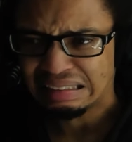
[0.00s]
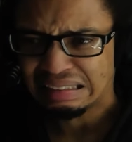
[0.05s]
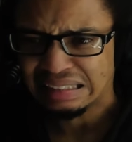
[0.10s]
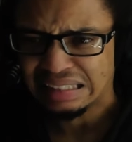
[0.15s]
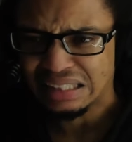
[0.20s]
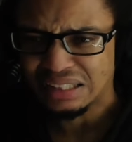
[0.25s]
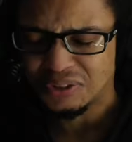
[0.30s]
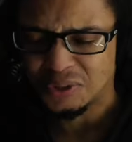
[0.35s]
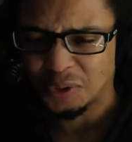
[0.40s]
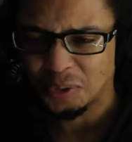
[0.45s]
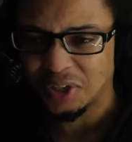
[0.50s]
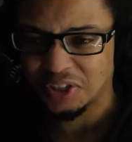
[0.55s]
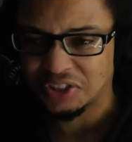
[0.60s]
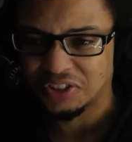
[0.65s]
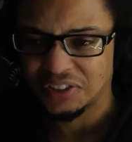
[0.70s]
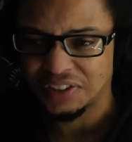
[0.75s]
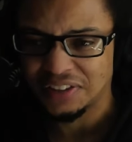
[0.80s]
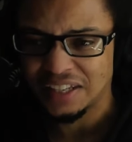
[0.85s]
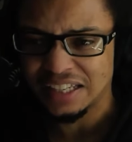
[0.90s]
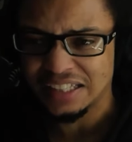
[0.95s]
The
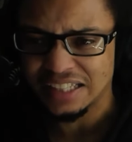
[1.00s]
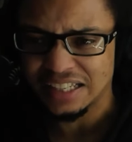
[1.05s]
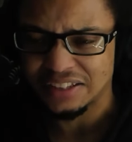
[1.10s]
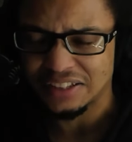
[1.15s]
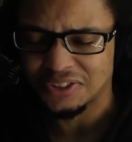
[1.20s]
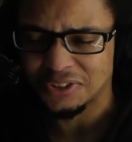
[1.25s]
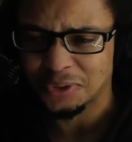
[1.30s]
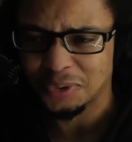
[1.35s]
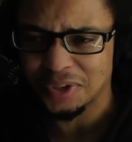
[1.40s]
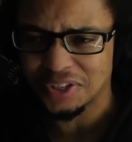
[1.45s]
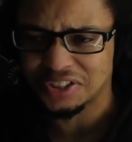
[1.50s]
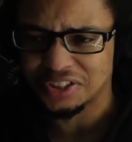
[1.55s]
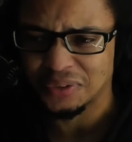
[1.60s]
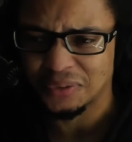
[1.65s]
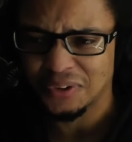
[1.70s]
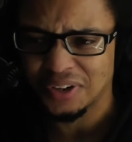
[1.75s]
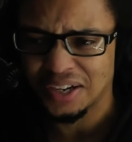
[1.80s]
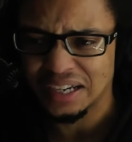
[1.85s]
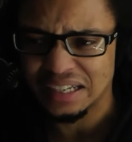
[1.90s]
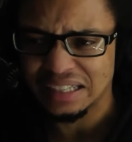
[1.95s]
twitching. They got the twitching
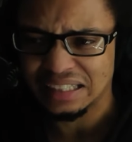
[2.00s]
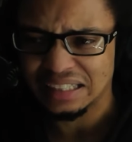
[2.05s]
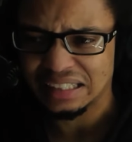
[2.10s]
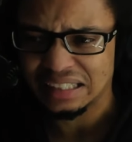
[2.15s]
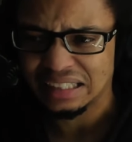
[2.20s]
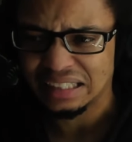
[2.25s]
right.